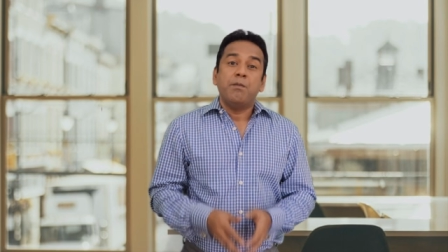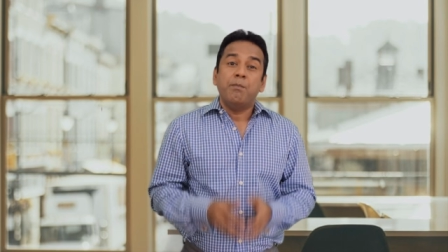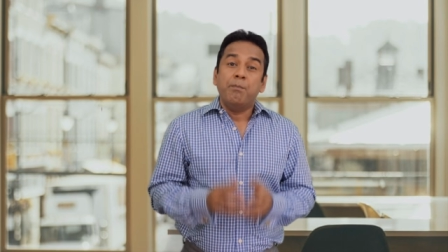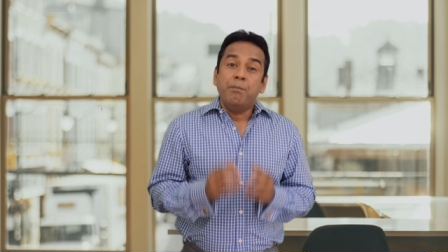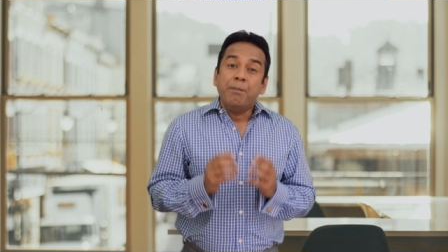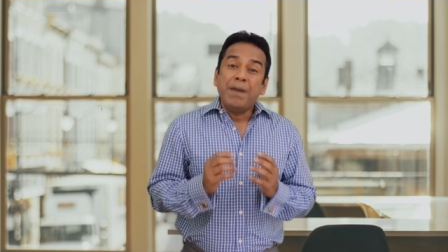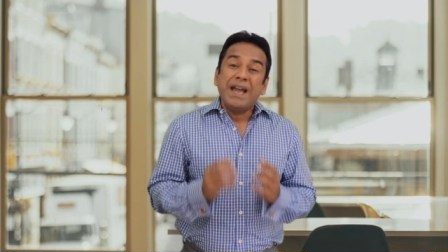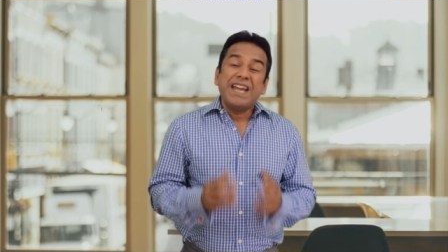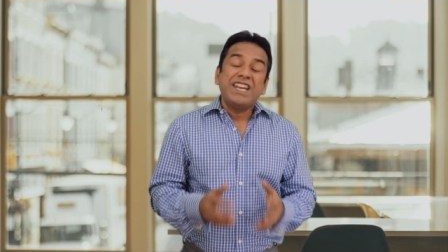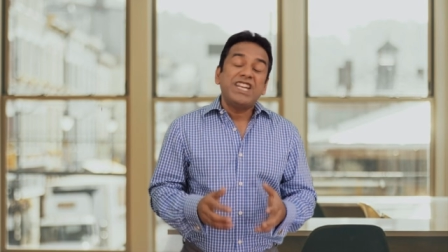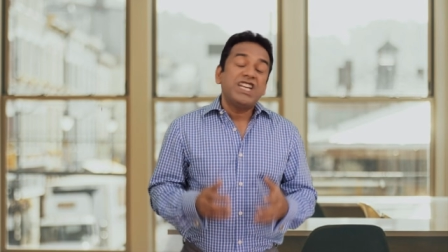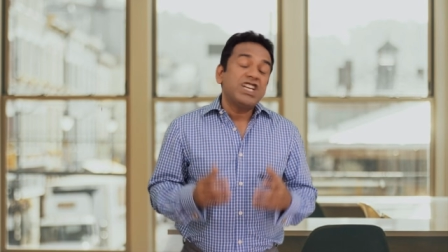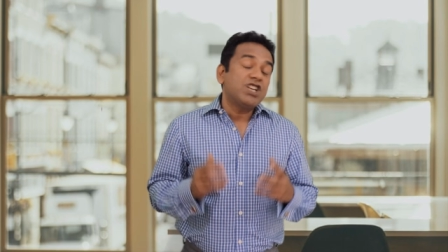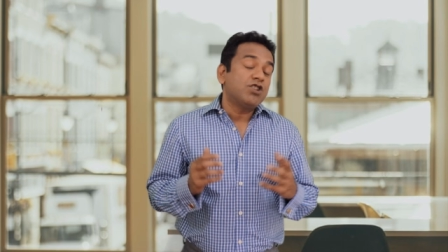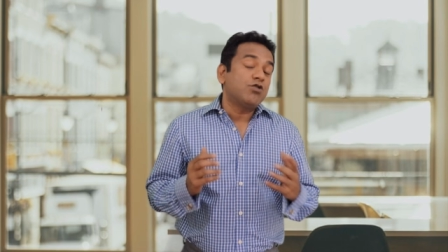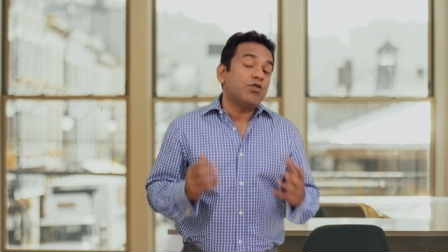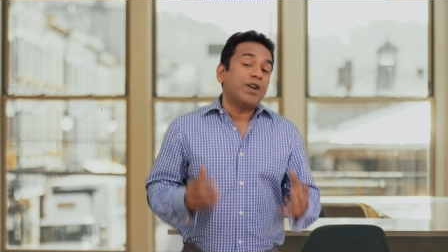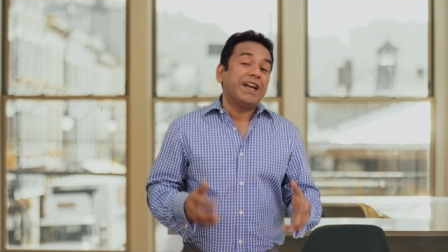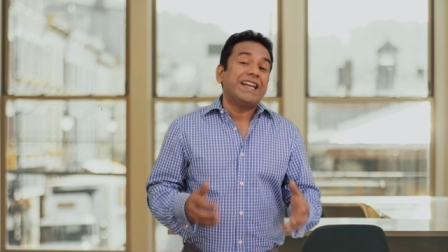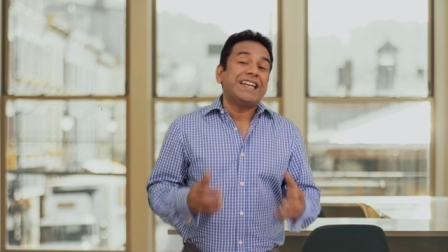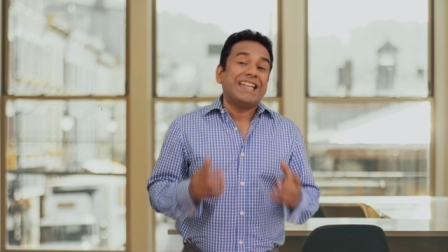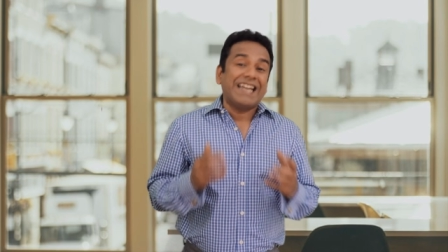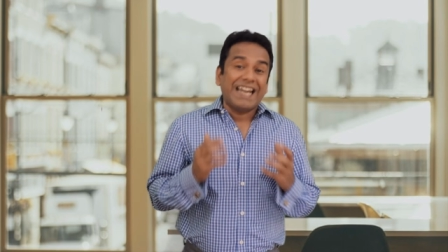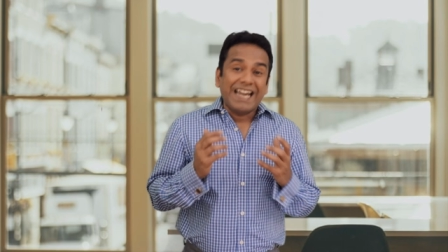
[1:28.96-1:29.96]
Many
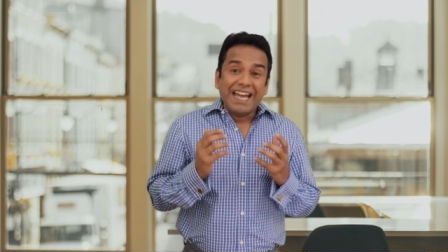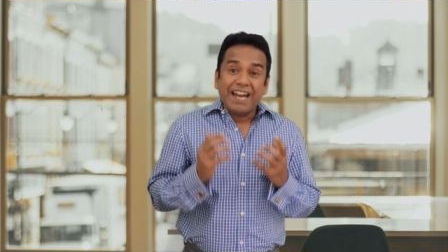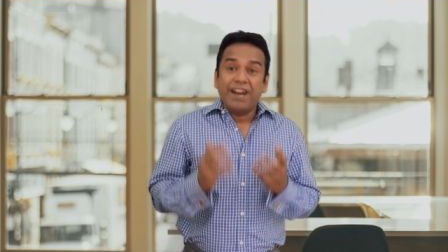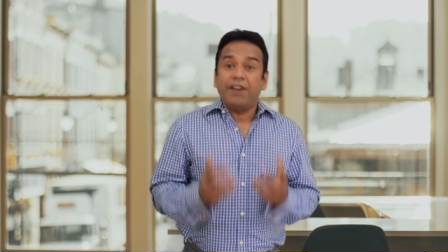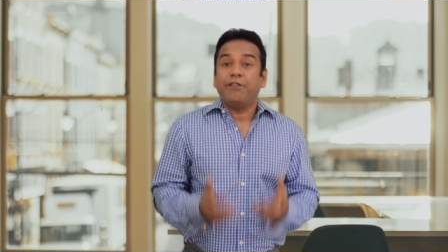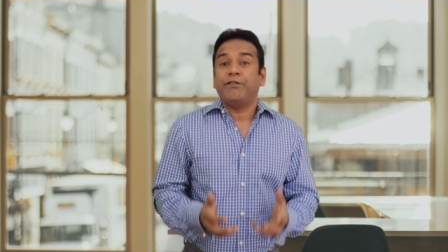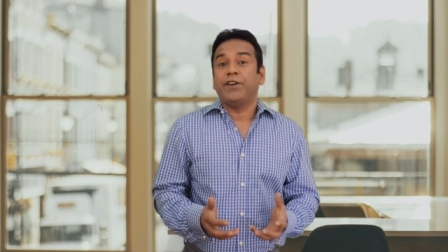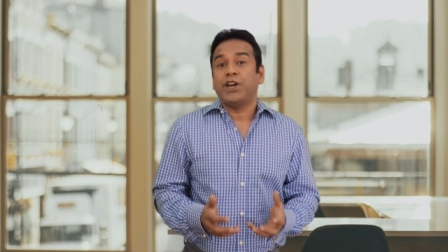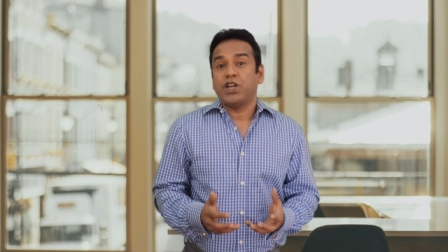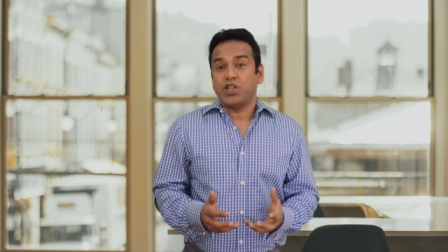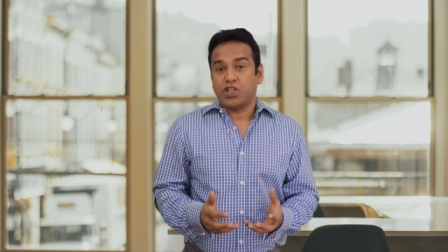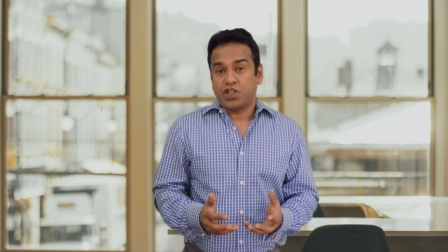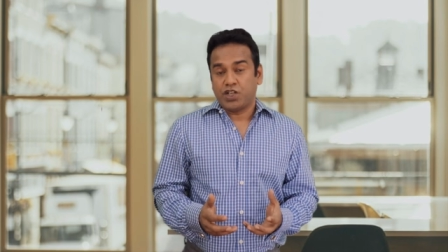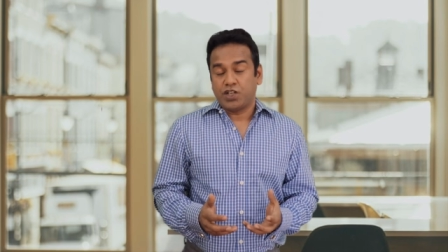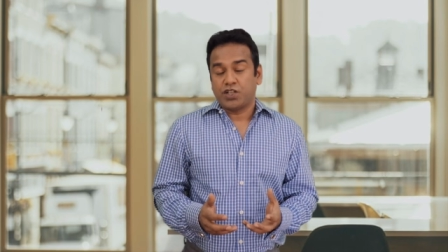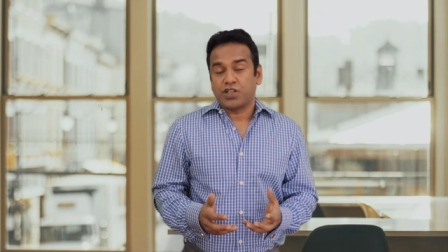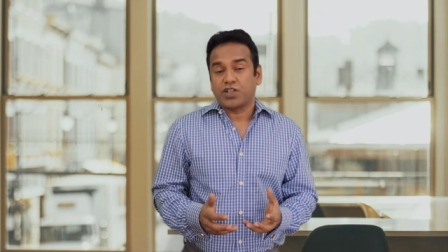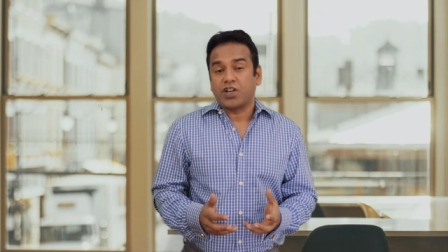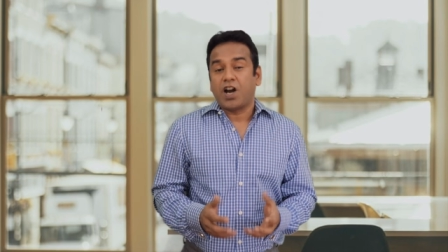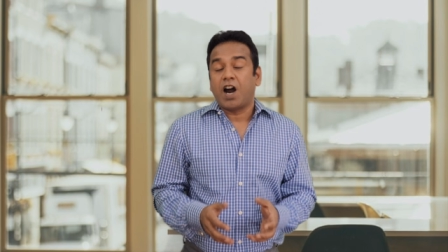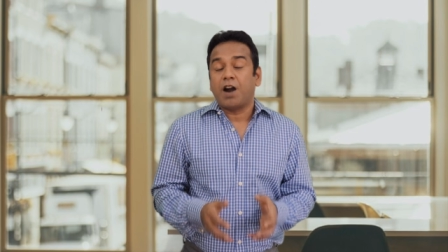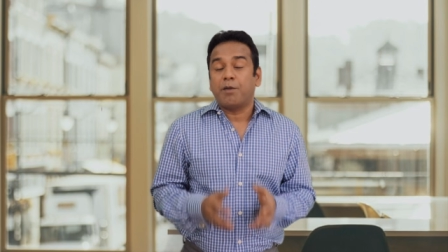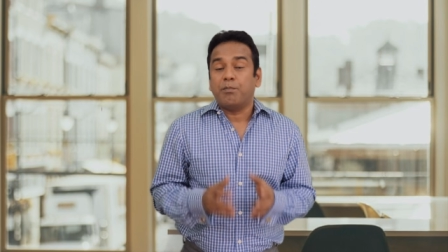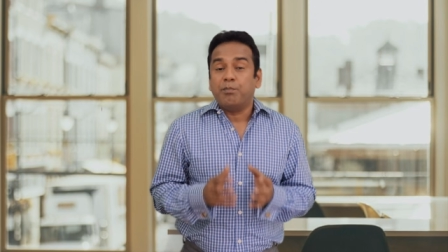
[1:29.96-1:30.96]
great
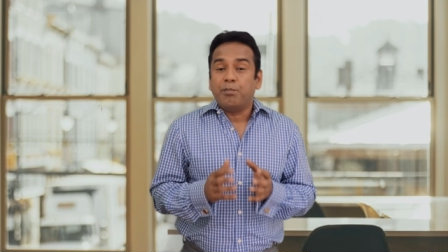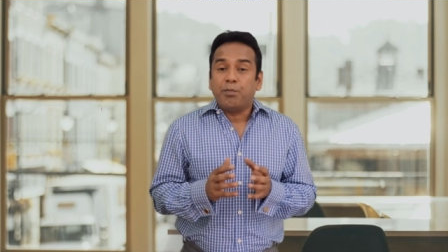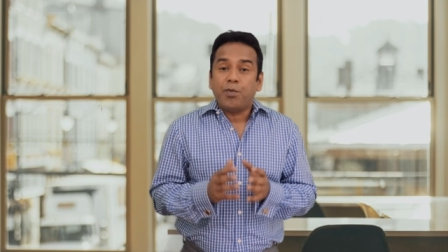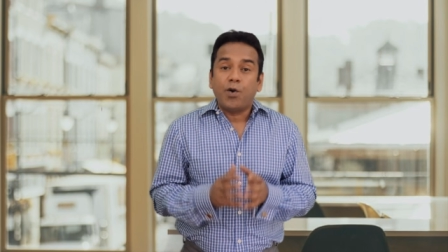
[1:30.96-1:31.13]
innovations are